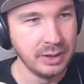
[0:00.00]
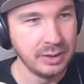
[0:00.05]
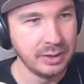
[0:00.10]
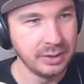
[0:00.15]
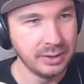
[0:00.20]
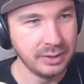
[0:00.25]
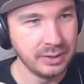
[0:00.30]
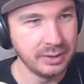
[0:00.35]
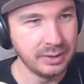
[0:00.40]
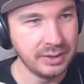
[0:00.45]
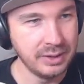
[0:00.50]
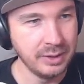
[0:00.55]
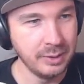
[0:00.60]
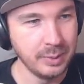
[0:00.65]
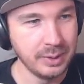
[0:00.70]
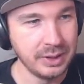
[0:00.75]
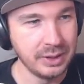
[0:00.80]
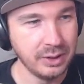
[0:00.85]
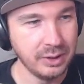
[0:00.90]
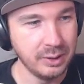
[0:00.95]
There
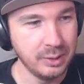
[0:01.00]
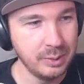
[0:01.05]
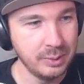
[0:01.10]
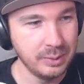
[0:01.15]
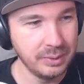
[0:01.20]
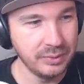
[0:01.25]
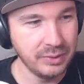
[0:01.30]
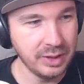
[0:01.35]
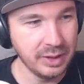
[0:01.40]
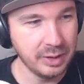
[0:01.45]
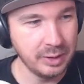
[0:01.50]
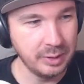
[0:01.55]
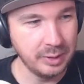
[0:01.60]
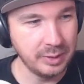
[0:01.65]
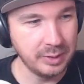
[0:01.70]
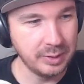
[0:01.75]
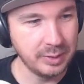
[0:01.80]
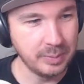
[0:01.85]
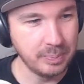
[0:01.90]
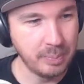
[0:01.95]
we go. We've got
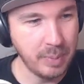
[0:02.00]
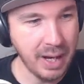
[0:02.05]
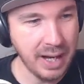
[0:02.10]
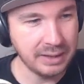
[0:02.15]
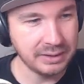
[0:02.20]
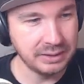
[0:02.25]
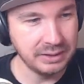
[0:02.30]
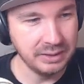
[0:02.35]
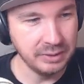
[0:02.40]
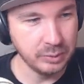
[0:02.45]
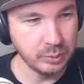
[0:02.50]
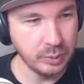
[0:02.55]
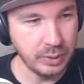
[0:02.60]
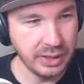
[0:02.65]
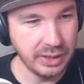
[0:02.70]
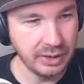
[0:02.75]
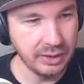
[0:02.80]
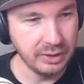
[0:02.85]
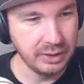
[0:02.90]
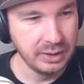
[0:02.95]
a Bax and a
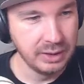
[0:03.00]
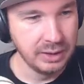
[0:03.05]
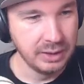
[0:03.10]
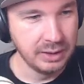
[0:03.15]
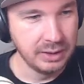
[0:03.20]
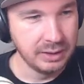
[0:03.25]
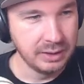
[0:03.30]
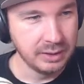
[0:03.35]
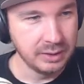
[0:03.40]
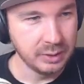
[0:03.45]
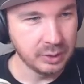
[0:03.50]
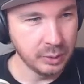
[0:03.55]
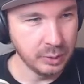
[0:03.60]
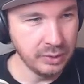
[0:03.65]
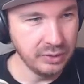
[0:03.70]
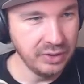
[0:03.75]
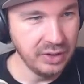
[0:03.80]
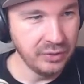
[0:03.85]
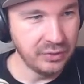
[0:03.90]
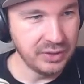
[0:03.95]
rare. So
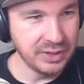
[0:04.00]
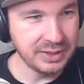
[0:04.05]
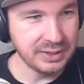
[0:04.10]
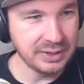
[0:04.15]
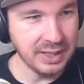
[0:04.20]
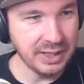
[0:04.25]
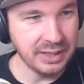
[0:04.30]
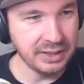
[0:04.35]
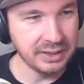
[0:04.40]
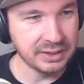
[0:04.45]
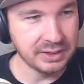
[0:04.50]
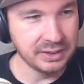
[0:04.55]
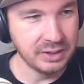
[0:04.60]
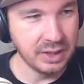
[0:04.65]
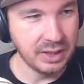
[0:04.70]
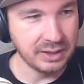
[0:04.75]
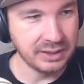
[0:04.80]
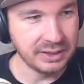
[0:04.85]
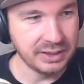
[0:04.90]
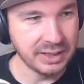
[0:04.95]
even if this guy gets
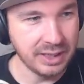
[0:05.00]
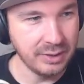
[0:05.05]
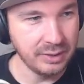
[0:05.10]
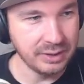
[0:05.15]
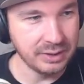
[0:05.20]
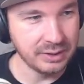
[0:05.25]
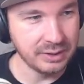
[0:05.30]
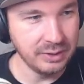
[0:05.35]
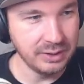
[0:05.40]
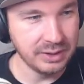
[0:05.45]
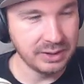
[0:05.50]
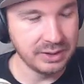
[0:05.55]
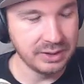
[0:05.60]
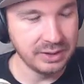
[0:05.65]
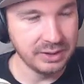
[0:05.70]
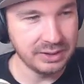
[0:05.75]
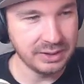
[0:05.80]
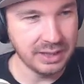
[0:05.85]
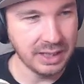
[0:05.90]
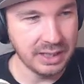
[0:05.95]
knocked out, as long as
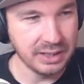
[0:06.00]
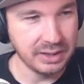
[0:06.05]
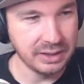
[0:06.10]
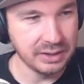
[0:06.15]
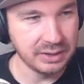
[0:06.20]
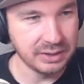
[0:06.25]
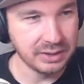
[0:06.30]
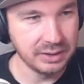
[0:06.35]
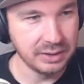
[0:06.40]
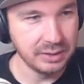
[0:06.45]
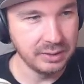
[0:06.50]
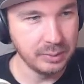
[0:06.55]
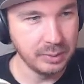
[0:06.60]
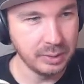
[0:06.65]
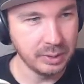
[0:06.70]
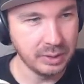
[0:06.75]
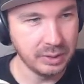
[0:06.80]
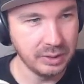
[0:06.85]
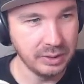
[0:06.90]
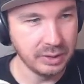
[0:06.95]
this guy doesn't, we're
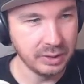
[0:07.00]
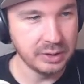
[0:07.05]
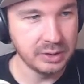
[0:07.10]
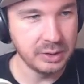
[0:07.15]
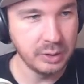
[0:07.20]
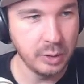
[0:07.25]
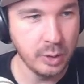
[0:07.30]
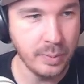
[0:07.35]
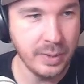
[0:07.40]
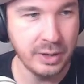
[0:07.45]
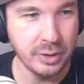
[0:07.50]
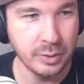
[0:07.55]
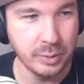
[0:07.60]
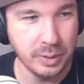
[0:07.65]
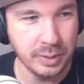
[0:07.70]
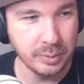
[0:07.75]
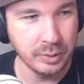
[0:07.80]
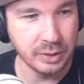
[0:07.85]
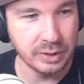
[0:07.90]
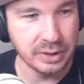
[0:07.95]
good. So no matter
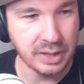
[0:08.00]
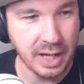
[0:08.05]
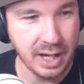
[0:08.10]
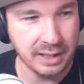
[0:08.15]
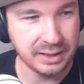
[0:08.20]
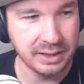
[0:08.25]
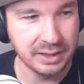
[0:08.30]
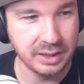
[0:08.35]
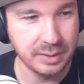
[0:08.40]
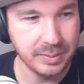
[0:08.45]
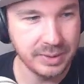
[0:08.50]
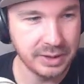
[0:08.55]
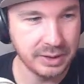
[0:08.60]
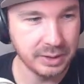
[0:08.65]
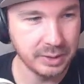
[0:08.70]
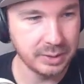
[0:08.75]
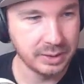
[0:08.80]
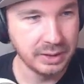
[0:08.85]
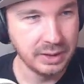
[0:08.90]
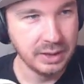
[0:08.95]
what we're attacking,
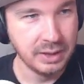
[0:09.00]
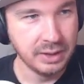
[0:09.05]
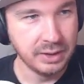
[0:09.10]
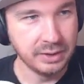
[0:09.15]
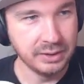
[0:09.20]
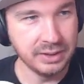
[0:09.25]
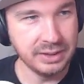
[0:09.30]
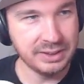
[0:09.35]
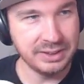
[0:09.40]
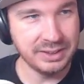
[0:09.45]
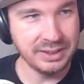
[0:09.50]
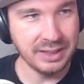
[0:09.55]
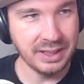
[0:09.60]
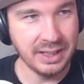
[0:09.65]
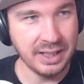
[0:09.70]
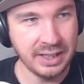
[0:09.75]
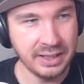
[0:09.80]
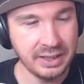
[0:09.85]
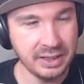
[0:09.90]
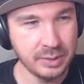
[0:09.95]
because unless,
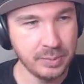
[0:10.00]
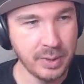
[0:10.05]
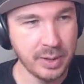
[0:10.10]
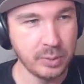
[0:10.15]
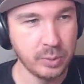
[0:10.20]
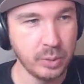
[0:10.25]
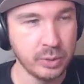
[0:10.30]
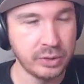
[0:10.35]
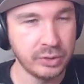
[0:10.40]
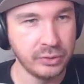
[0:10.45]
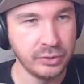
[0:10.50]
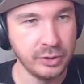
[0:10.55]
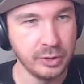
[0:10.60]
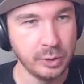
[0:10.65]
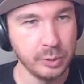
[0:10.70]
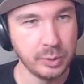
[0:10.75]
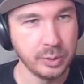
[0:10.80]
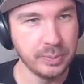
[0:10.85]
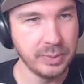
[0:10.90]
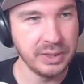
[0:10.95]
I guess my worst fear
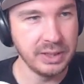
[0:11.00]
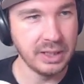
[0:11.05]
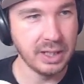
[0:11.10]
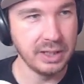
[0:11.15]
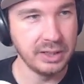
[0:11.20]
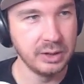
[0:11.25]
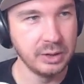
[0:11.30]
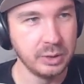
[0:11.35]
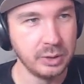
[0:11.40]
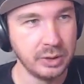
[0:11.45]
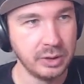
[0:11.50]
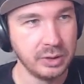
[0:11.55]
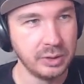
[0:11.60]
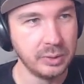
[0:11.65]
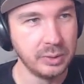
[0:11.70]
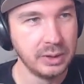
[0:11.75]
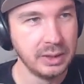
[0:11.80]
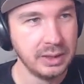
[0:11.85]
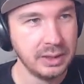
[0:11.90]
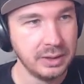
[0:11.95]
would be an Iono,
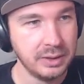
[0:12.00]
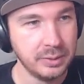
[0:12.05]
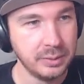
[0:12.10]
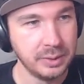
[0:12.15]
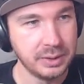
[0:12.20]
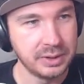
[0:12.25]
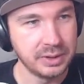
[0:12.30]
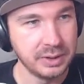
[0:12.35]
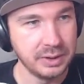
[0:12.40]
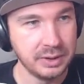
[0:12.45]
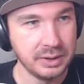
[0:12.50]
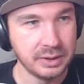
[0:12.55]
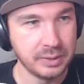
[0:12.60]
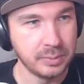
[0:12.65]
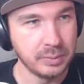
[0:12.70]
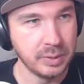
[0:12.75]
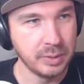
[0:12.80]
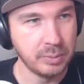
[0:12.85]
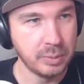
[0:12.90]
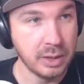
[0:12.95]
which is
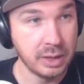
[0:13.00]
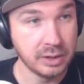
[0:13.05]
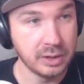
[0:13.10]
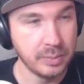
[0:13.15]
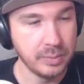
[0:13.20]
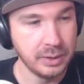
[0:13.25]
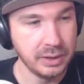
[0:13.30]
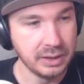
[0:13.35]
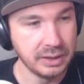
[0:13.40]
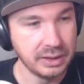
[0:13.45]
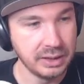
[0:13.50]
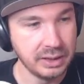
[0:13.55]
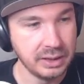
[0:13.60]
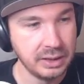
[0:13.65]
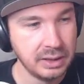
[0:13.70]
a possibility.